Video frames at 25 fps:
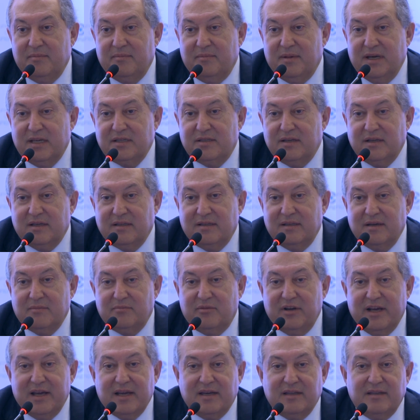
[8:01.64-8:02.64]
basically the
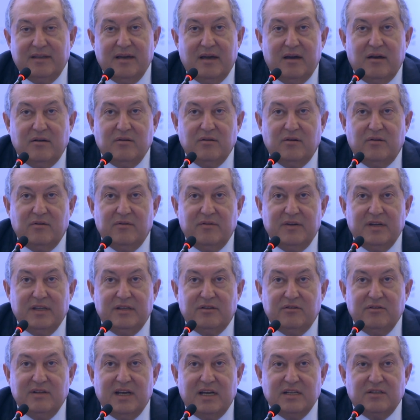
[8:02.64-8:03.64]
breakdown of
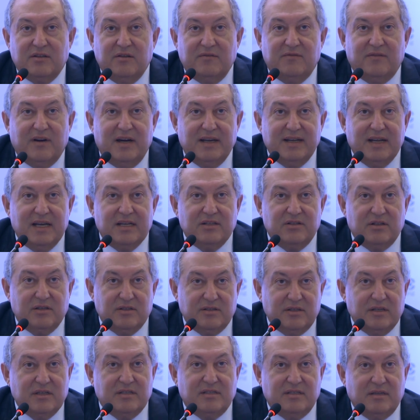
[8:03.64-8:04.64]
international financial
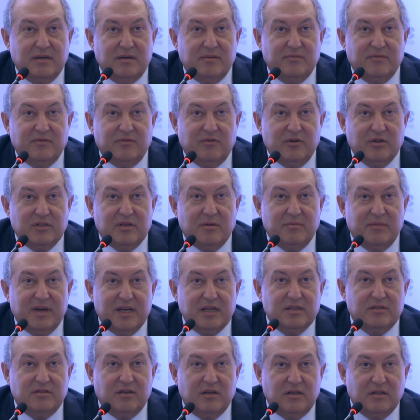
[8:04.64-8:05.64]
system, for example,
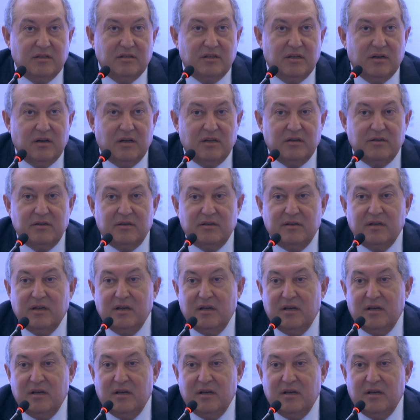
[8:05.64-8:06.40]
based on dollar,